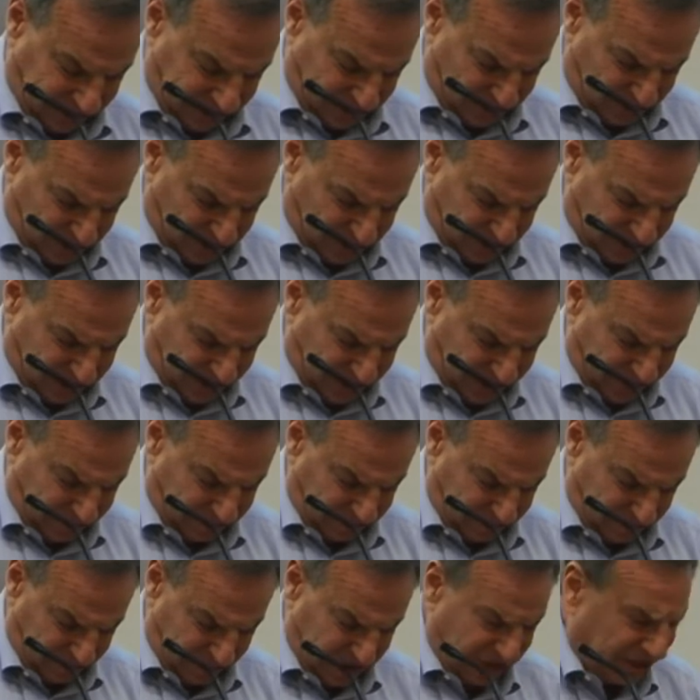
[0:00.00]
was
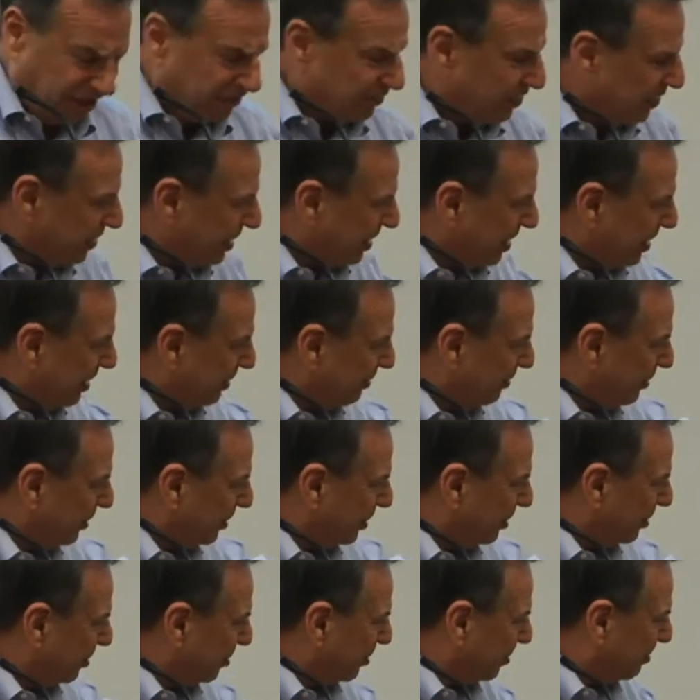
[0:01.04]
listening very
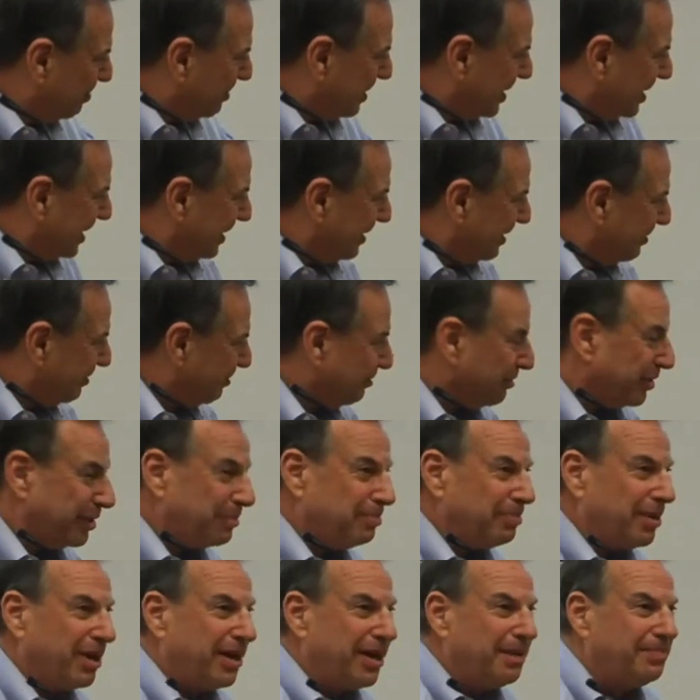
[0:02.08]
carefully to my
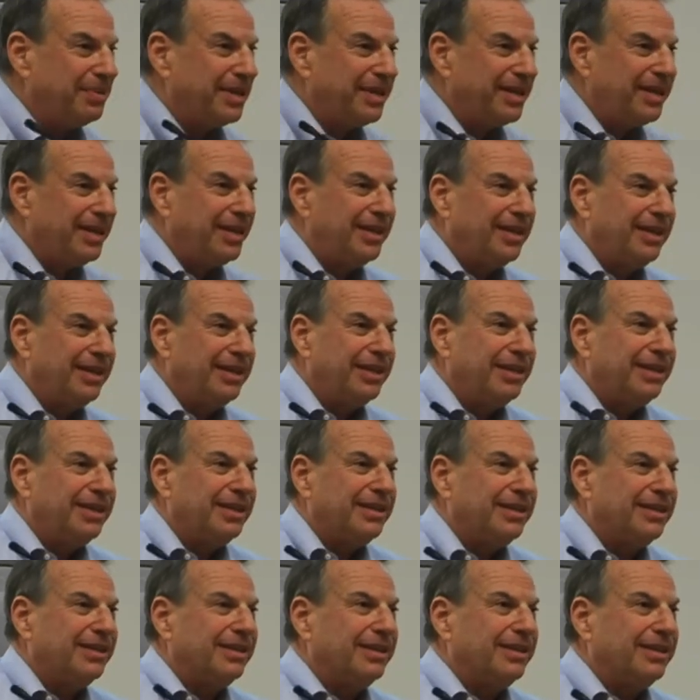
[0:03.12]
friend Bob,
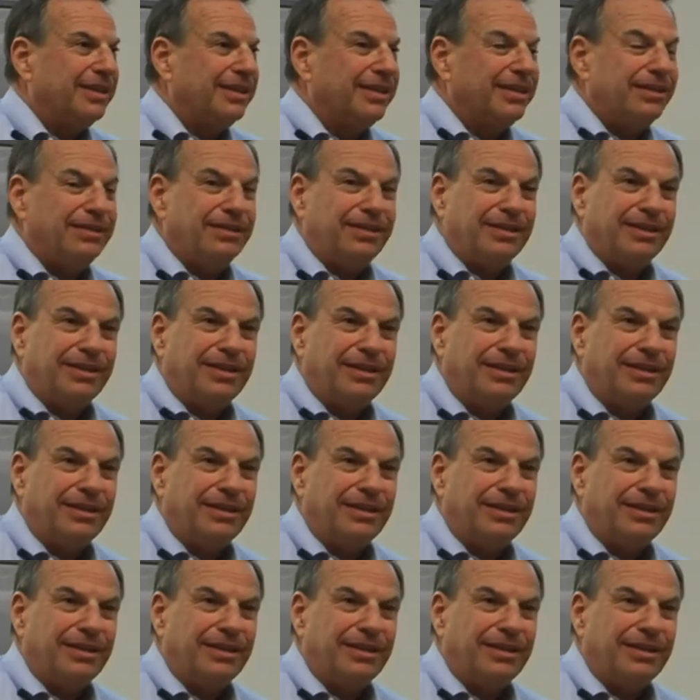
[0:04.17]
and